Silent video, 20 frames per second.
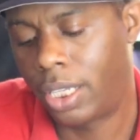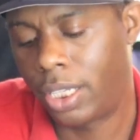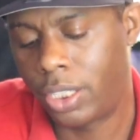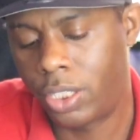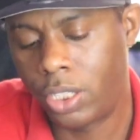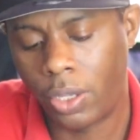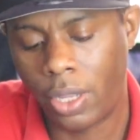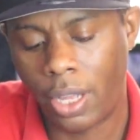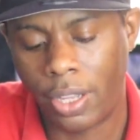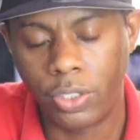You
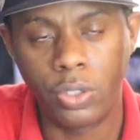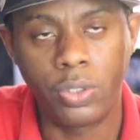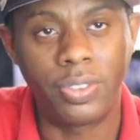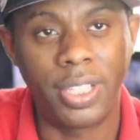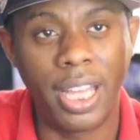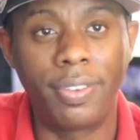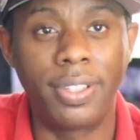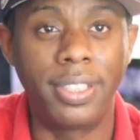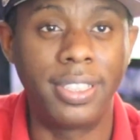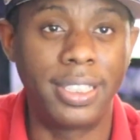know, you've
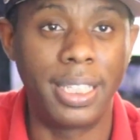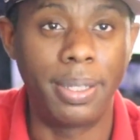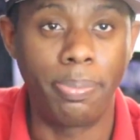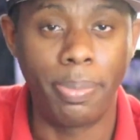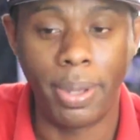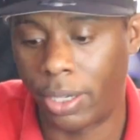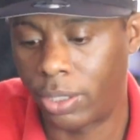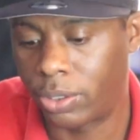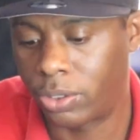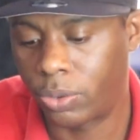definitely seen
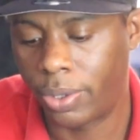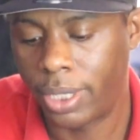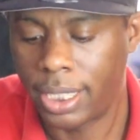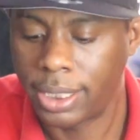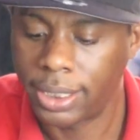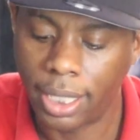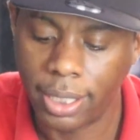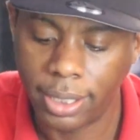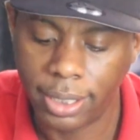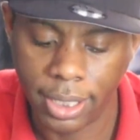better
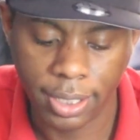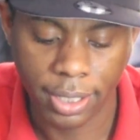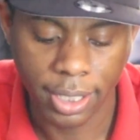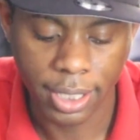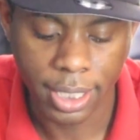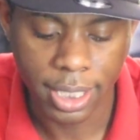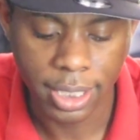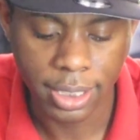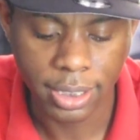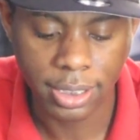screens out there than
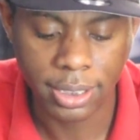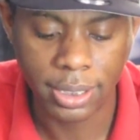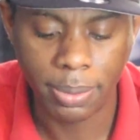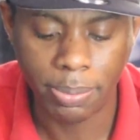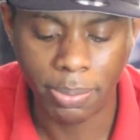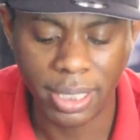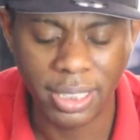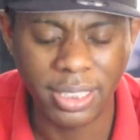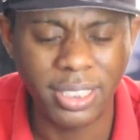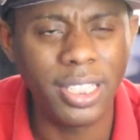this,
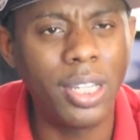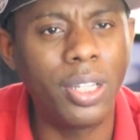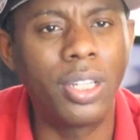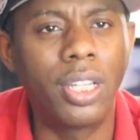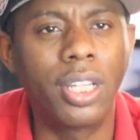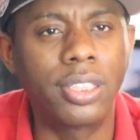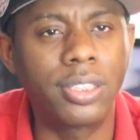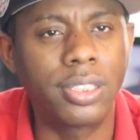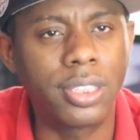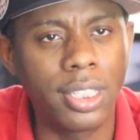but it still
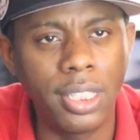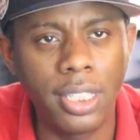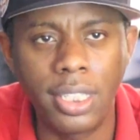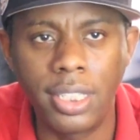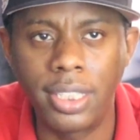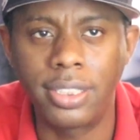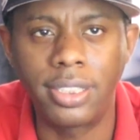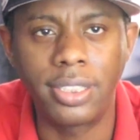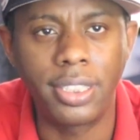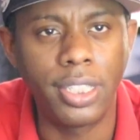looks
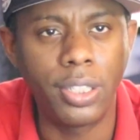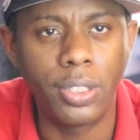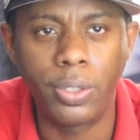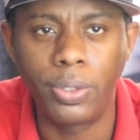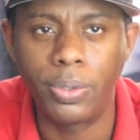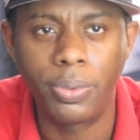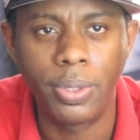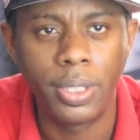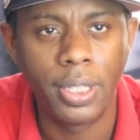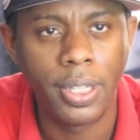good. It's
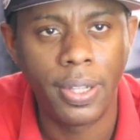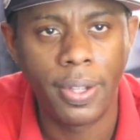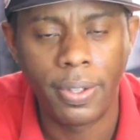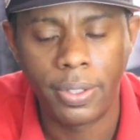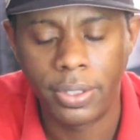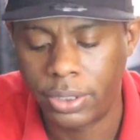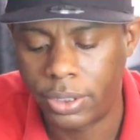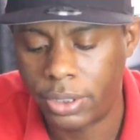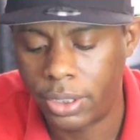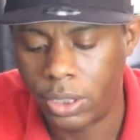still
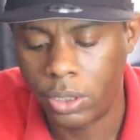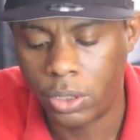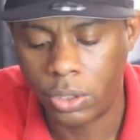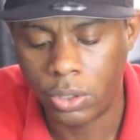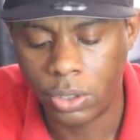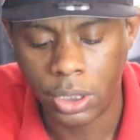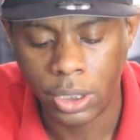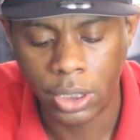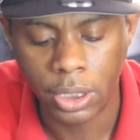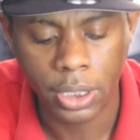
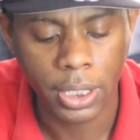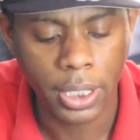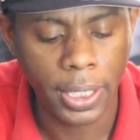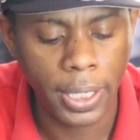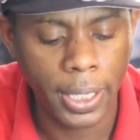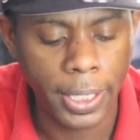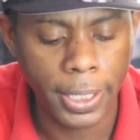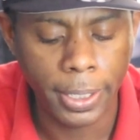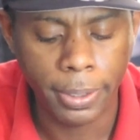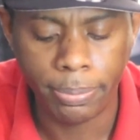good.
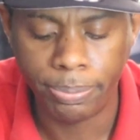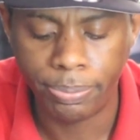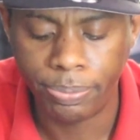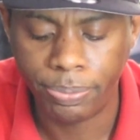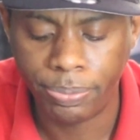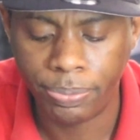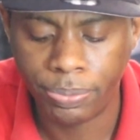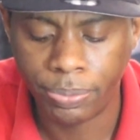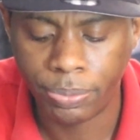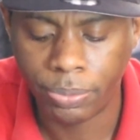
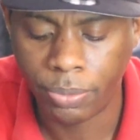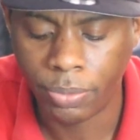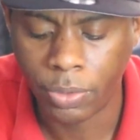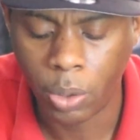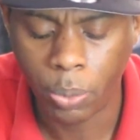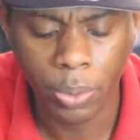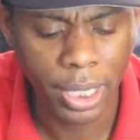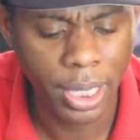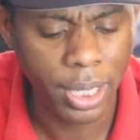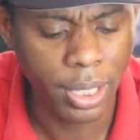
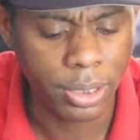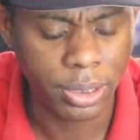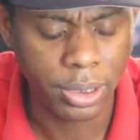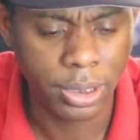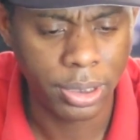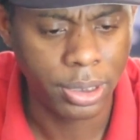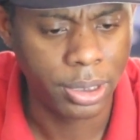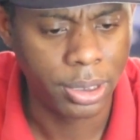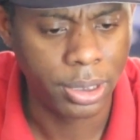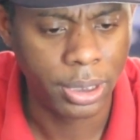What else?